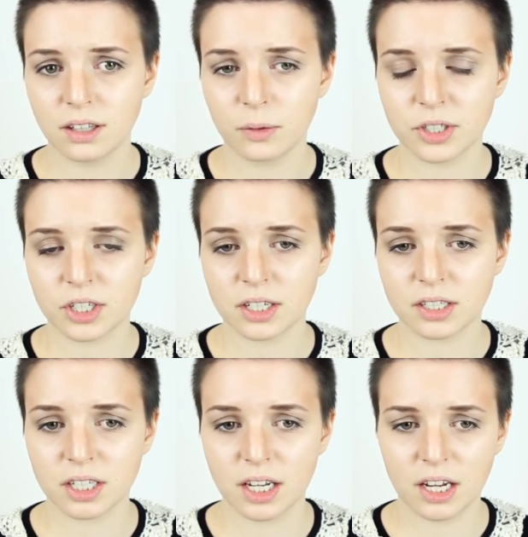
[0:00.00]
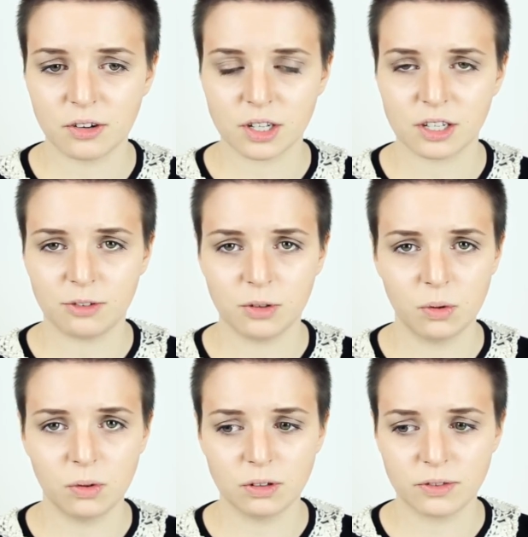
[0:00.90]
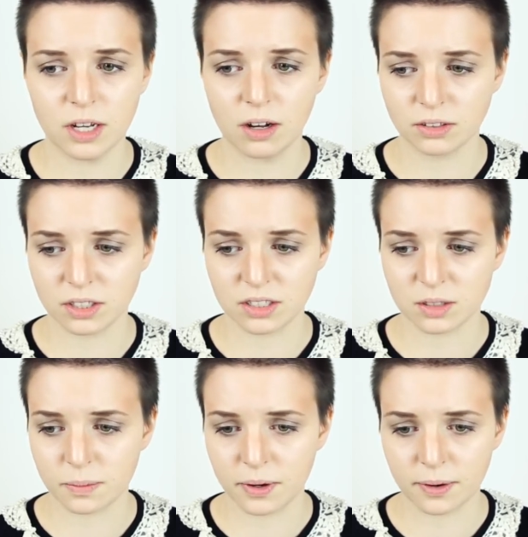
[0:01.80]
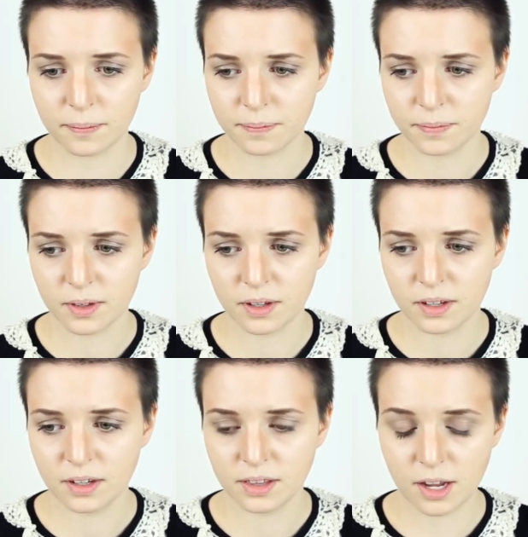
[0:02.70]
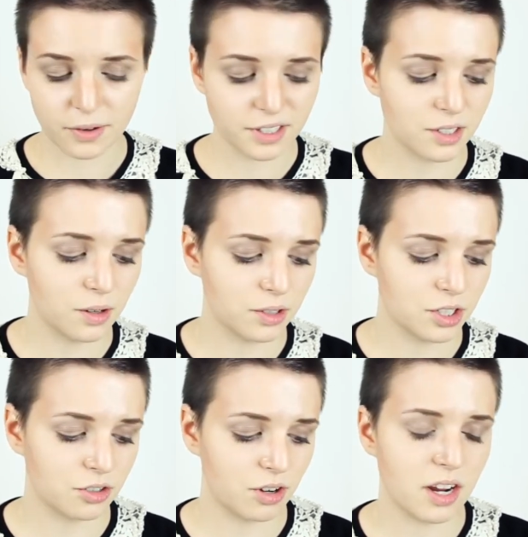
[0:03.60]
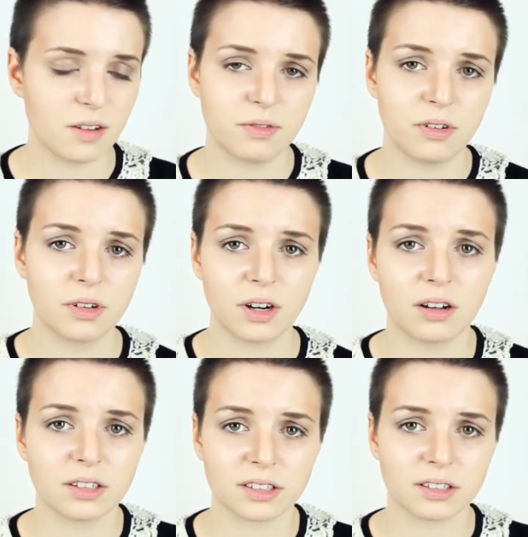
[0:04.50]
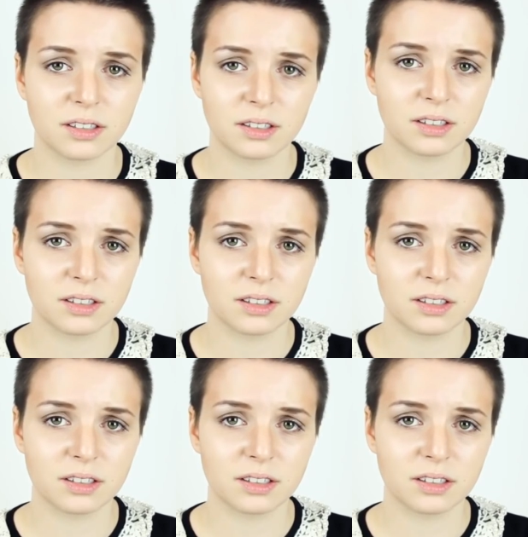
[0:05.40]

I wish I could sit here and give you all of the answers, but there is no straightforward answer.